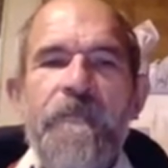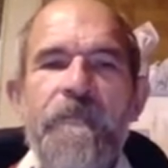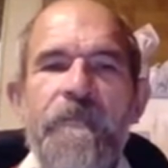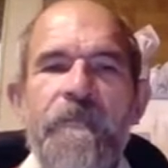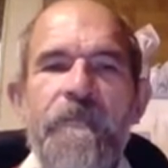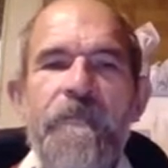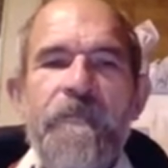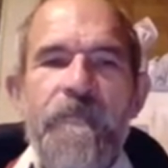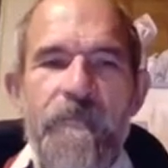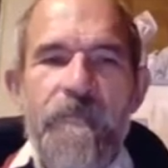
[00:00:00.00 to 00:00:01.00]

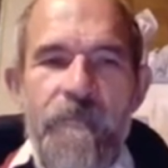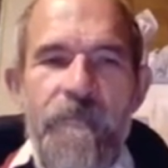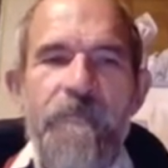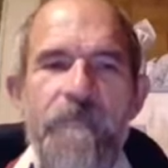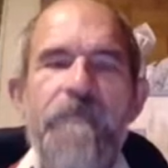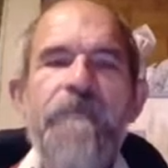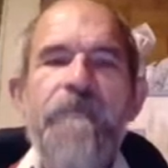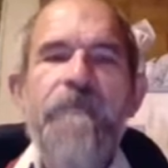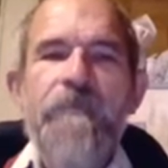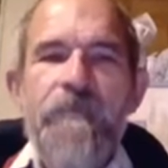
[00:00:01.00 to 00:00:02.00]

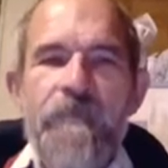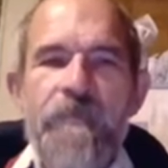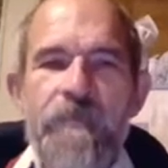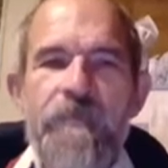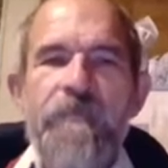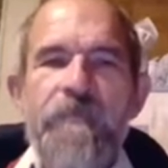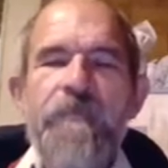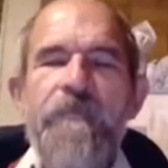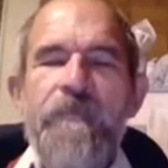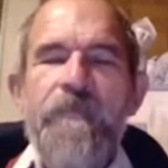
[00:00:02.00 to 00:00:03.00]

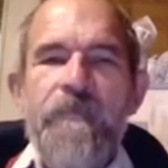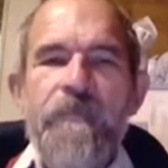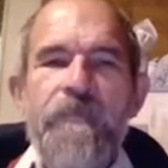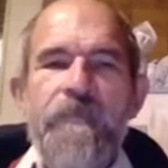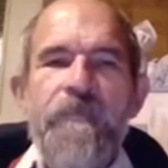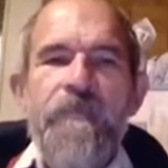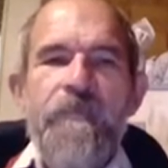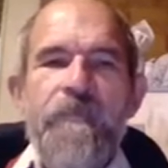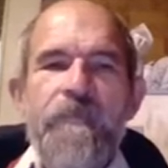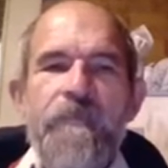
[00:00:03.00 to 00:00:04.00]

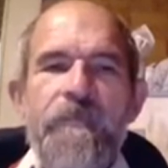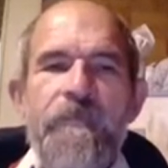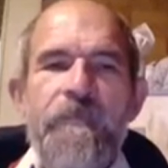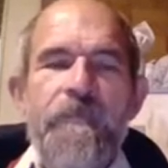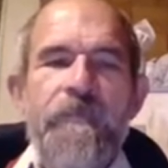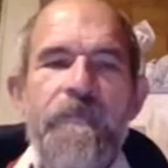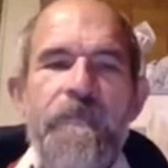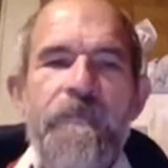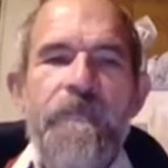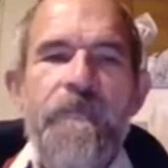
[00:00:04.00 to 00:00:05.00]

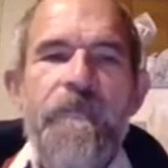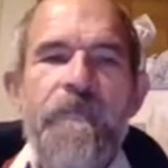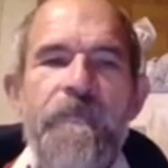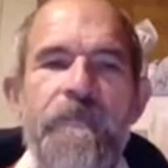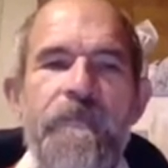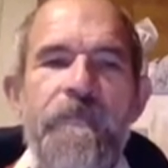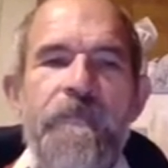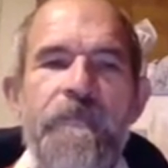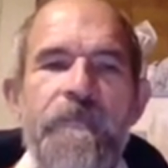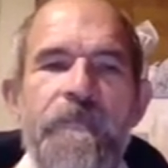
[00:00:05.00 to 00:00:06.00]

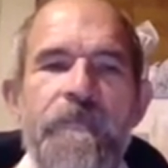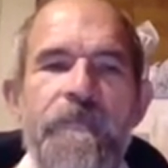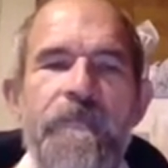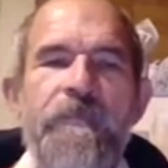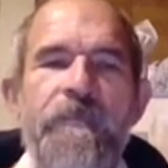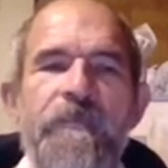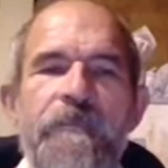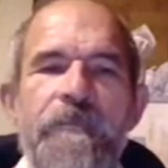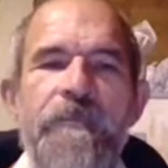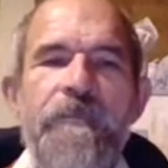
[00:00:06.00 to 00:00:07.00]

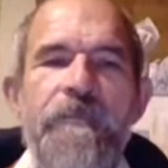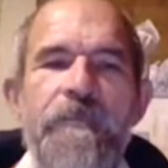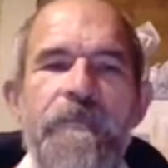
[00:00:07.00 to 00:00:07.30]
[no speech]